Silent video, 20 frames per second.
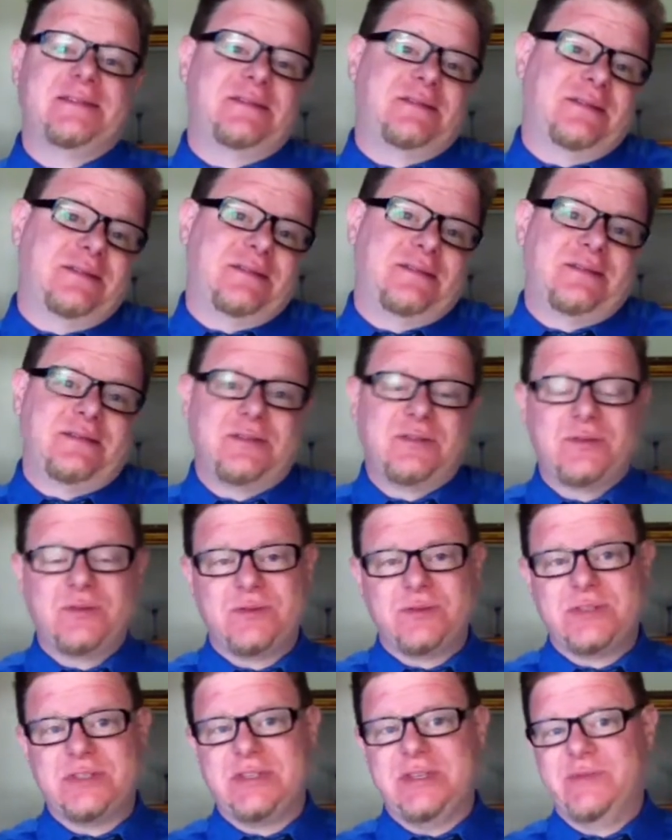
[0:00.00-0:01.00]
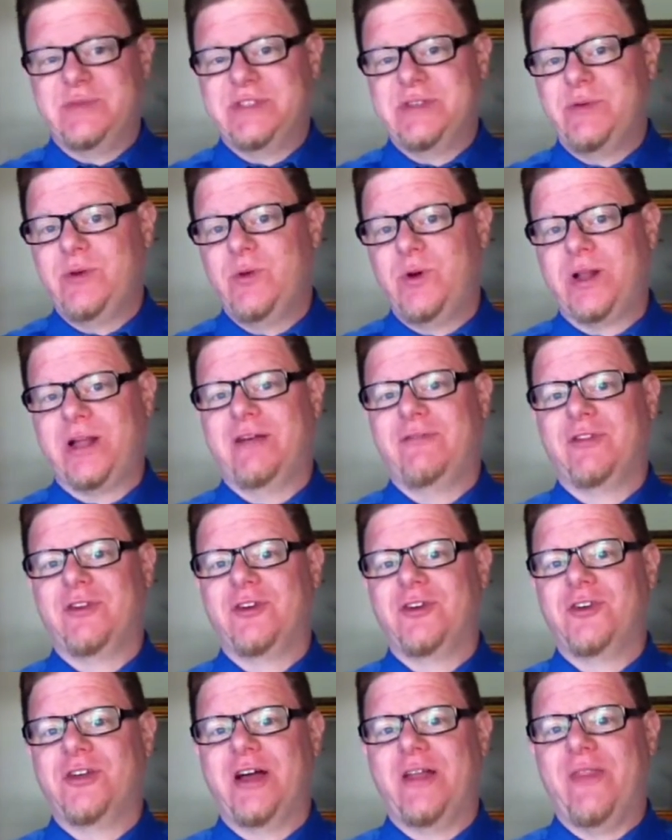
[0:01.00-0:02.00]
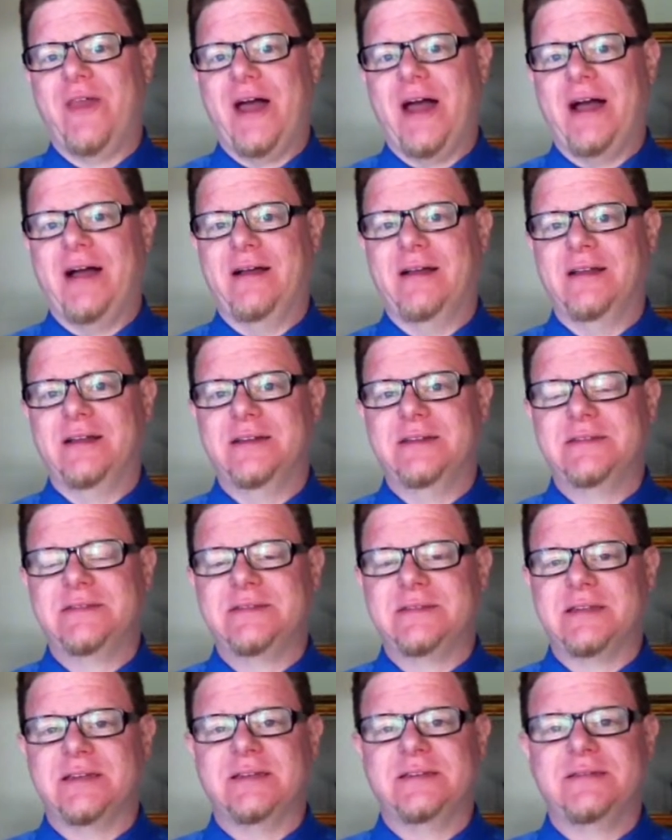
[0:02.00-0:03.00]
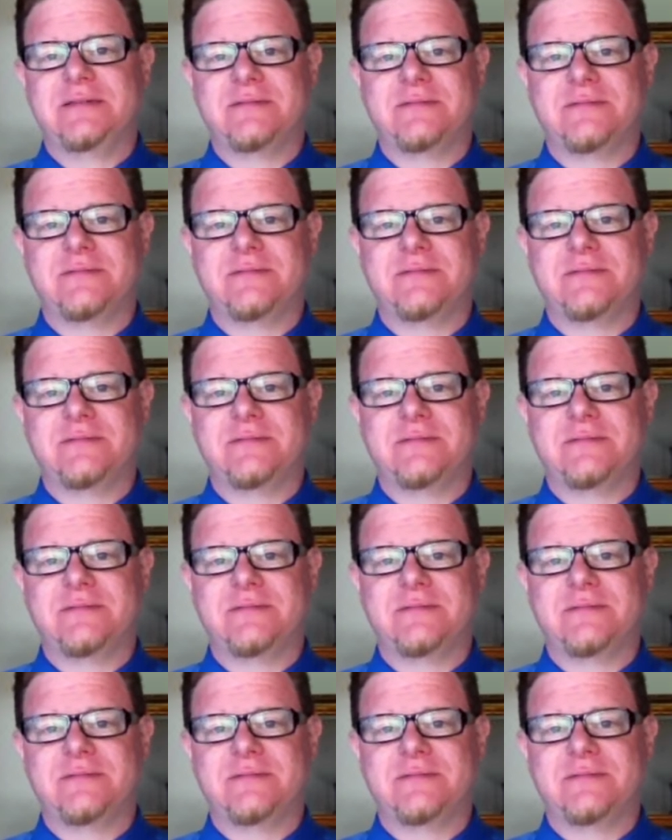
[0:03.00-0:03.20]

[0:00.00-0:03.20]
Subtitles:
It seems to be what I've learned on that. It's a